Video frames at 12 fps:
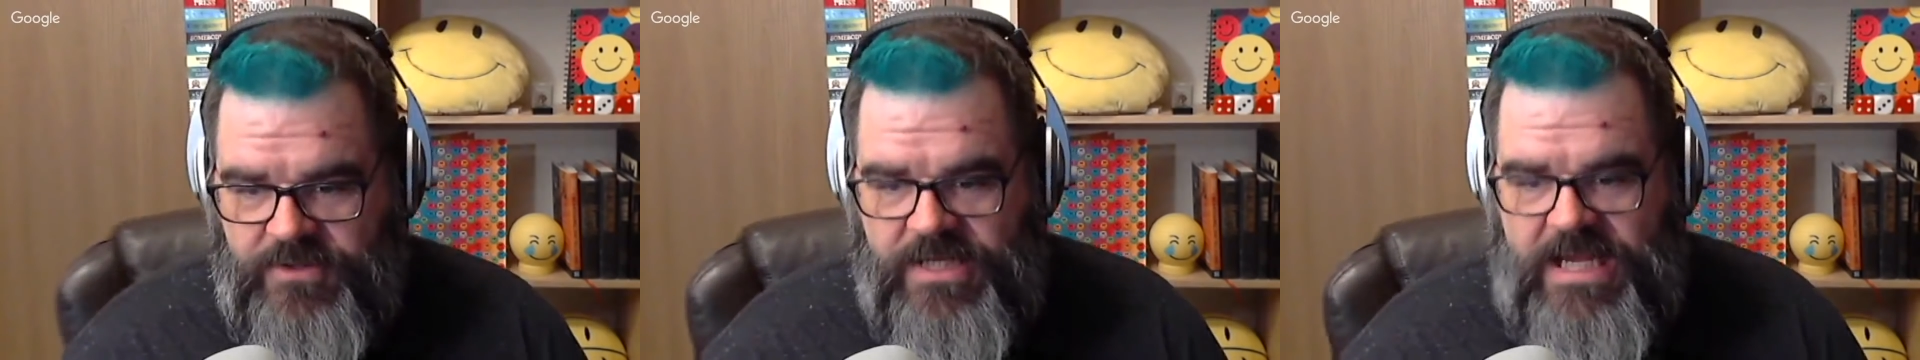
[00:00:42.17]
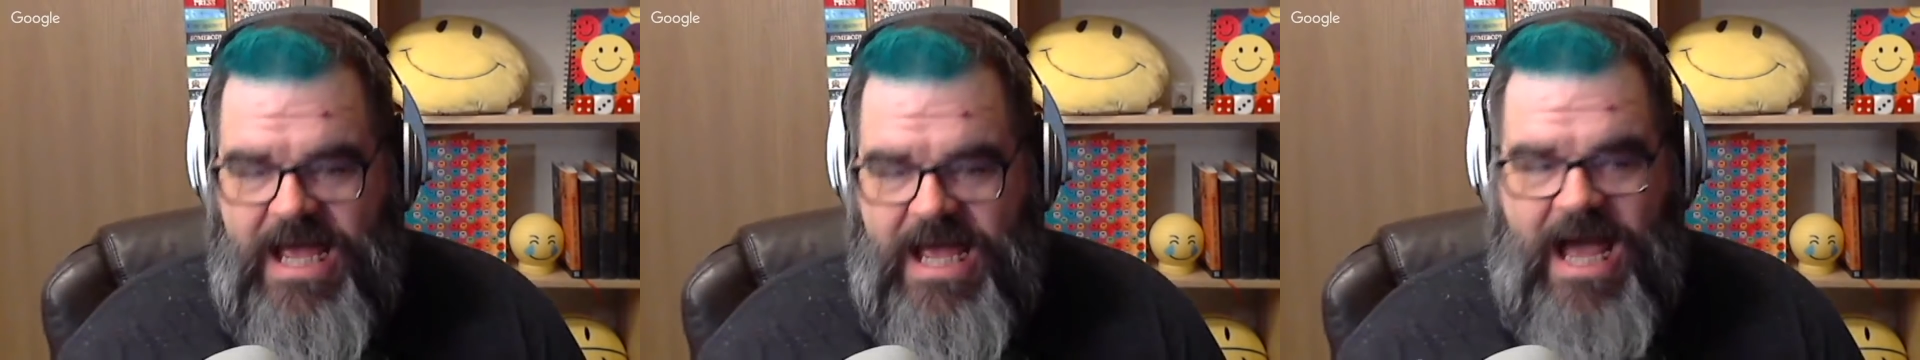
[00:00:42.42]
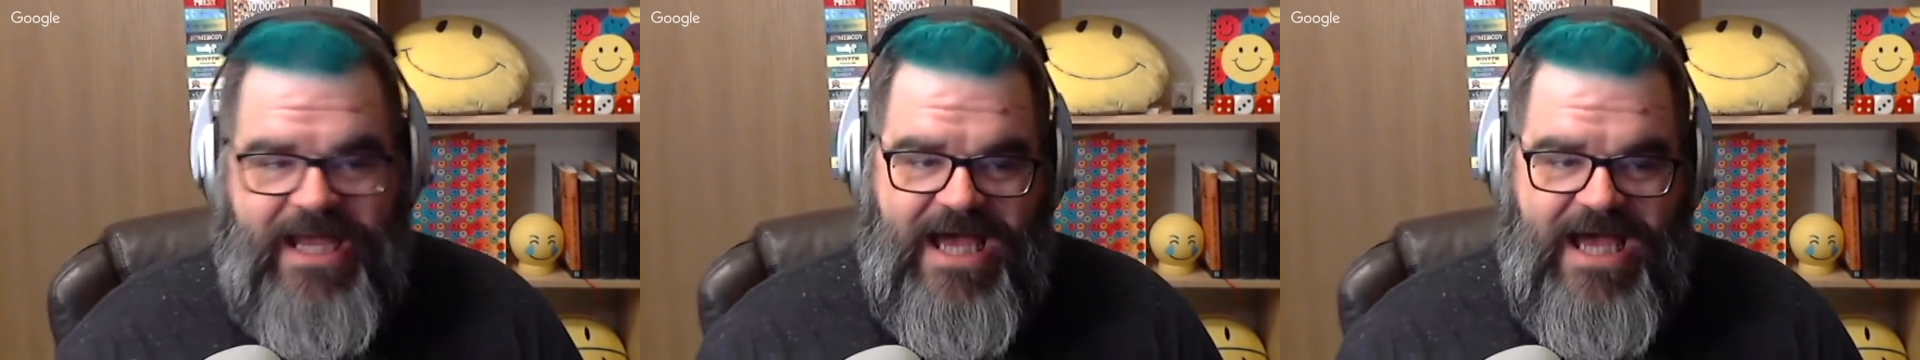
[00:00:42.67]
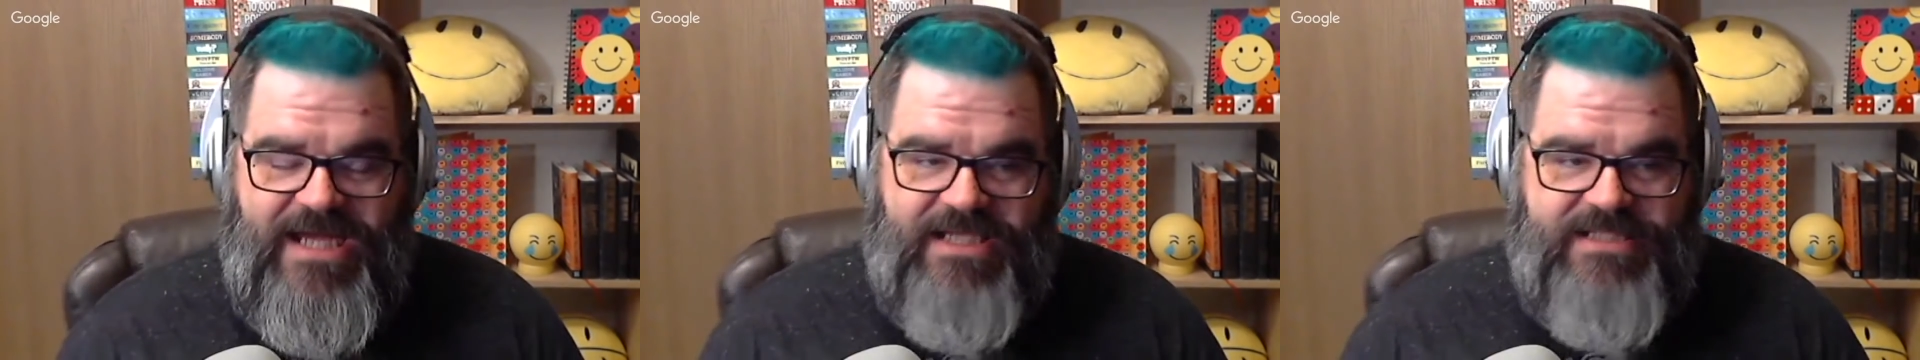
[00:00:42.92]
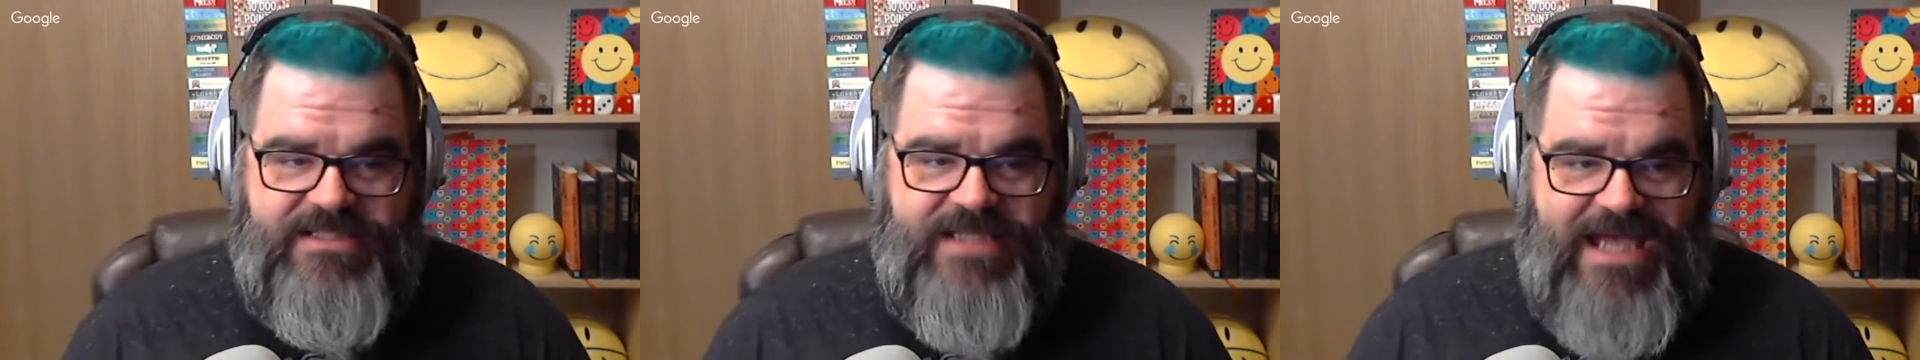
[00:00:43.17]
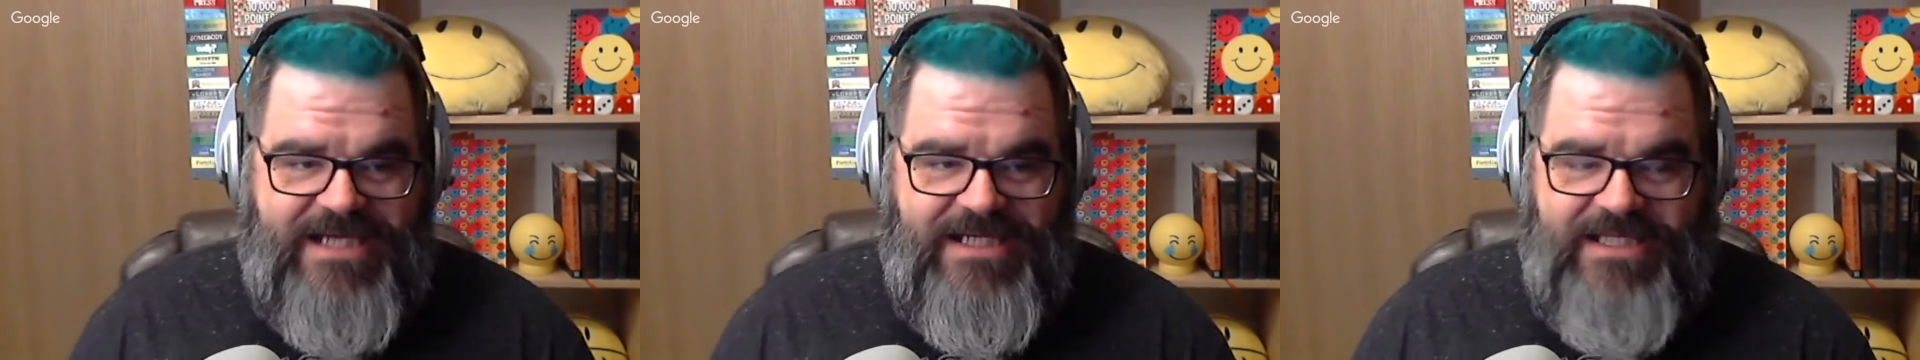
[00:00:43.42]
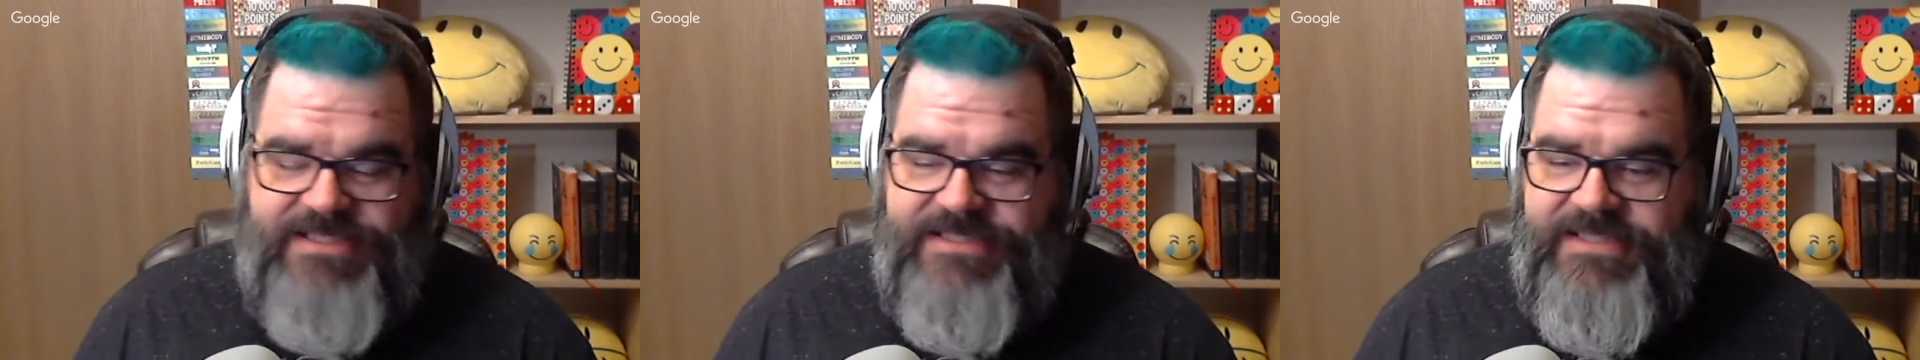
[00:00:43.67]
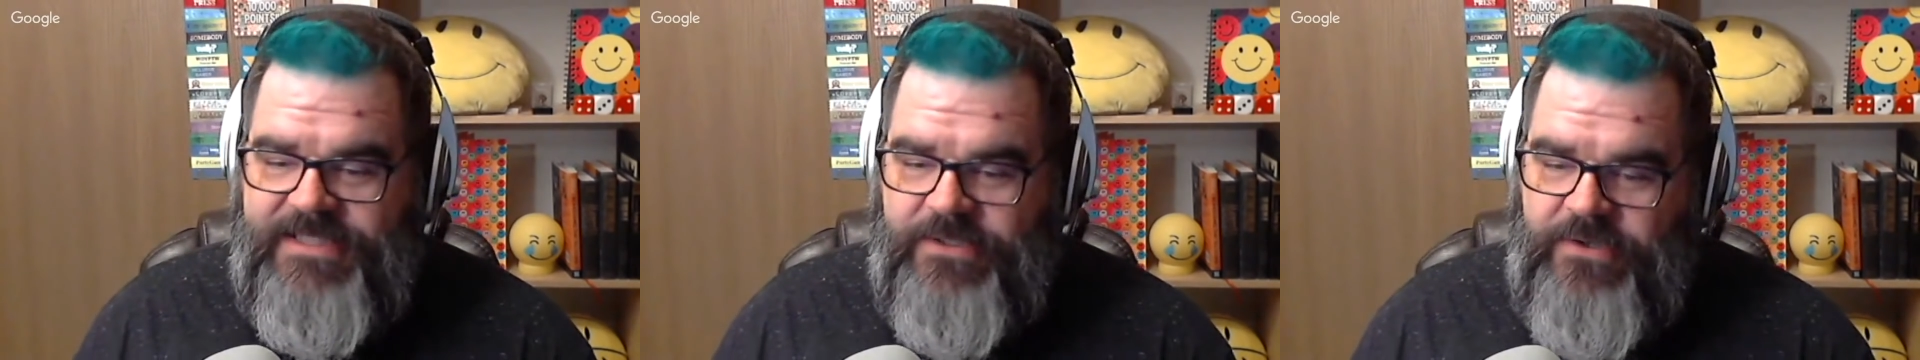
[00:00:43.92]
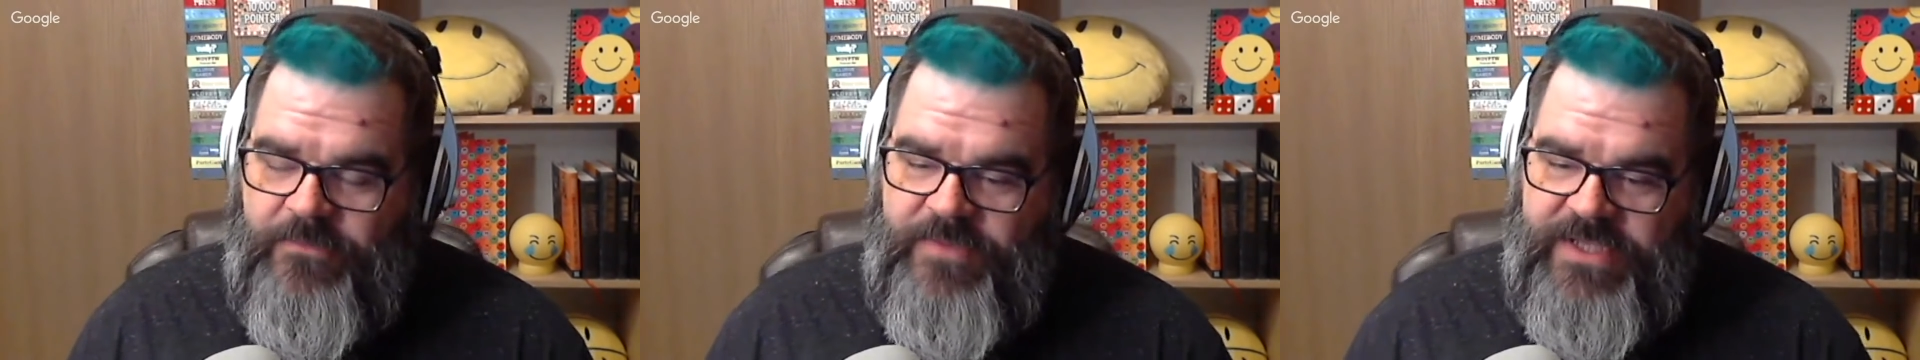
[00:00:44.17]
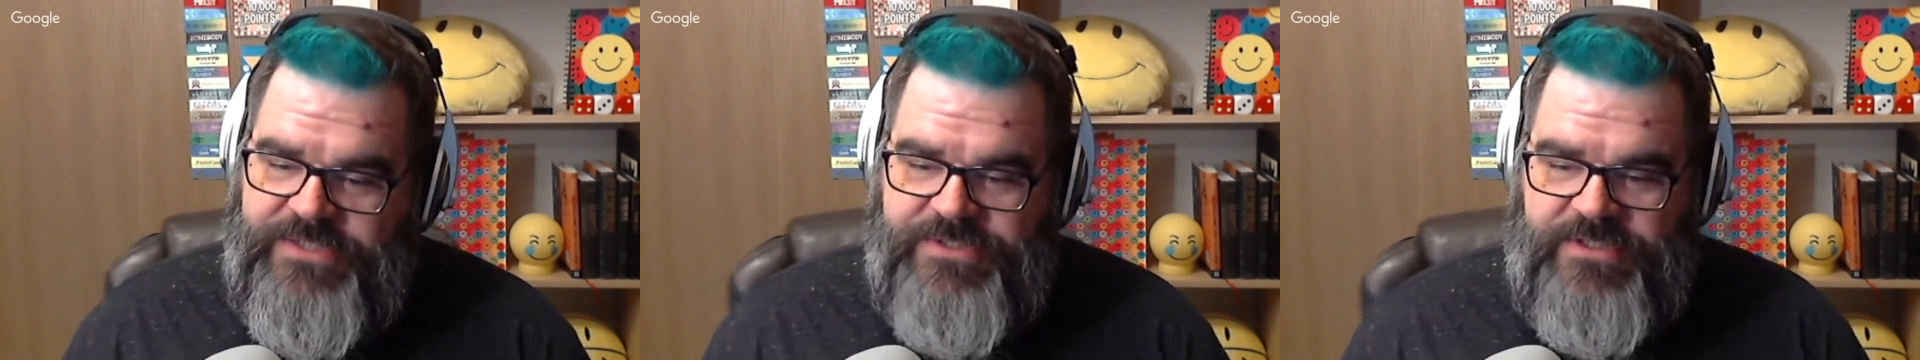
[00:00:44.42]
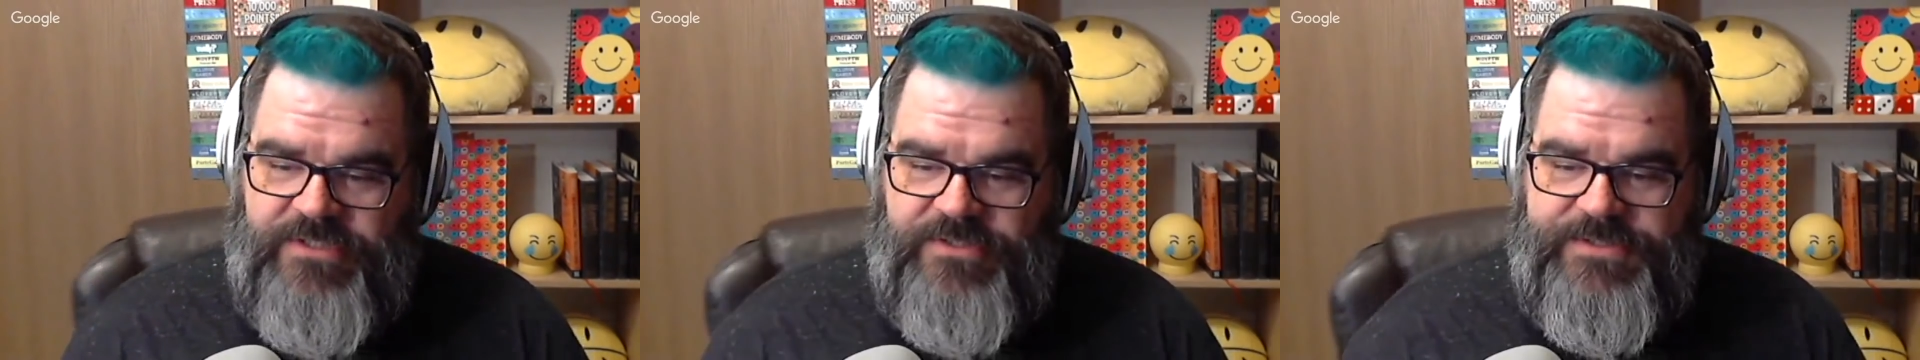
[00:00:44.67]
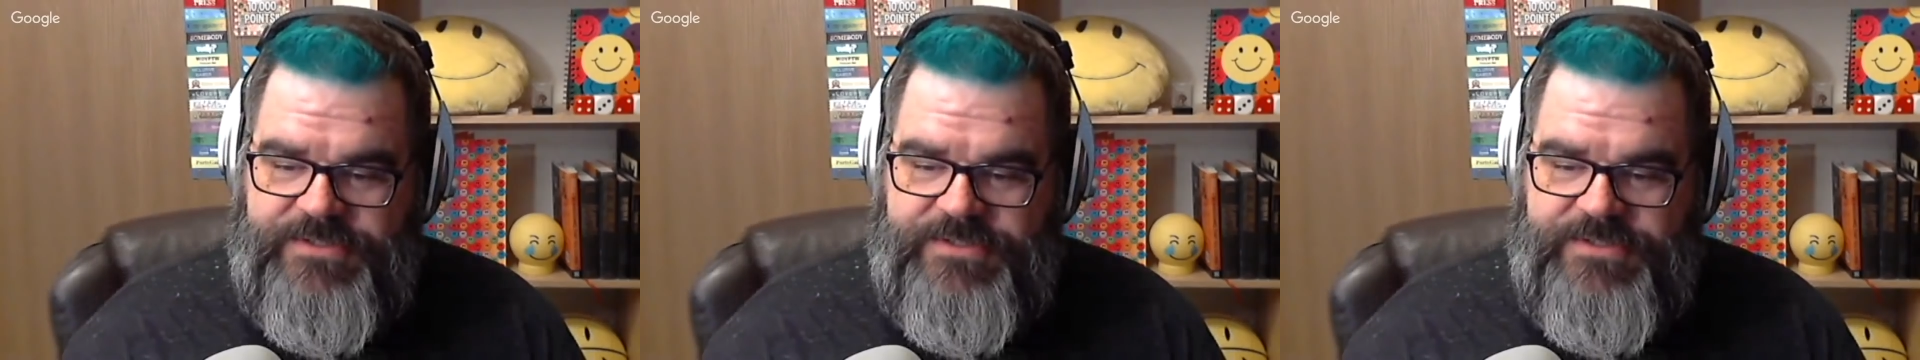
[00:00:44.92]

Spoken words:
I got exactly 0 pictures